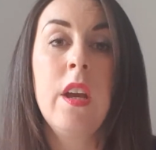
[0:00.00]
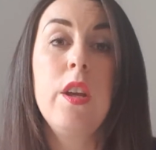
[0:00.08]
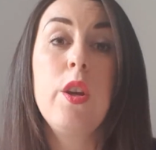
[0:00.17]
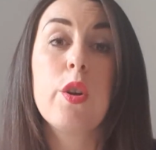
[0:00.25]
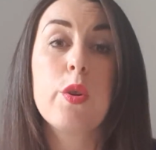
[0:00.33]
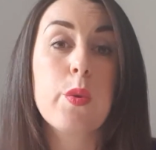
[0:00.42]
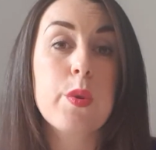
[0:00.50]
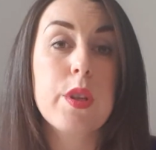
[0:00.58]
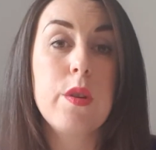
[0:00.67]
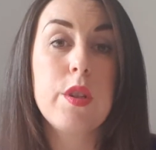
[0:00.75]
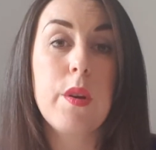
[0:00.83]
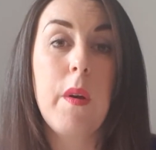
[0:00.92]
You could
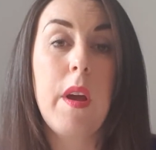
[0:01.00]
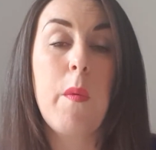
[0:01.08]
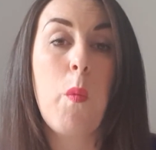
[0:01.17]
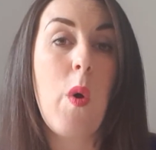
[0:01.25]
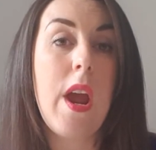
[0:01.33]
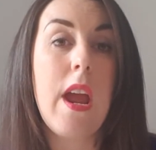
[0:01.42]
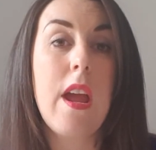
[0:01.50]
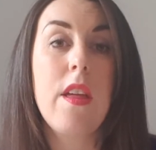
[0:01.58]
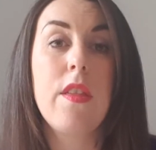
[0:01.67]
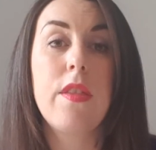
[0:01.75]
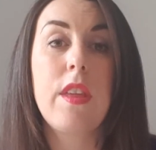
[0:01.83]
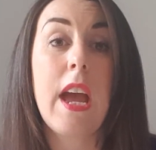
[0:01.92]
also do it
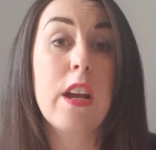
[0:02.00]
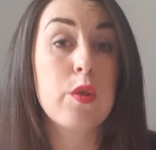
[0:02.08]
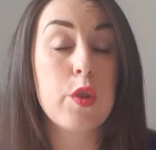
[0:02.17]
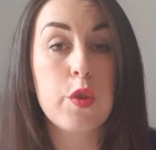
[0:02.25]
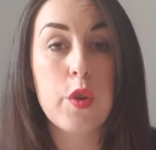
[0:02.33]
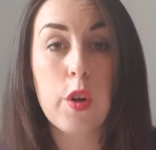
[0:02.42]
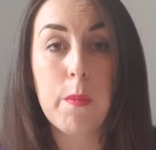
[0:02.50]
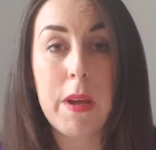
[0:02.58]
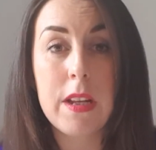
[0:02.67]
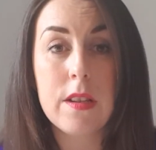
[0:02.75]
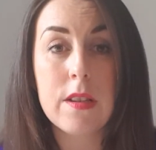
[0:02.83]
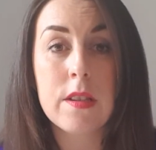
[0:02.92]
with extra strong
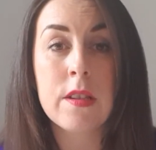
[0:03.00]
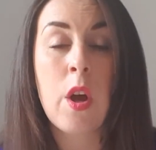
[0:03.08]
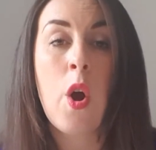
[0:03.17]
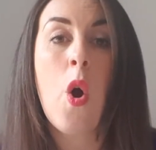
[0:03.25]
mints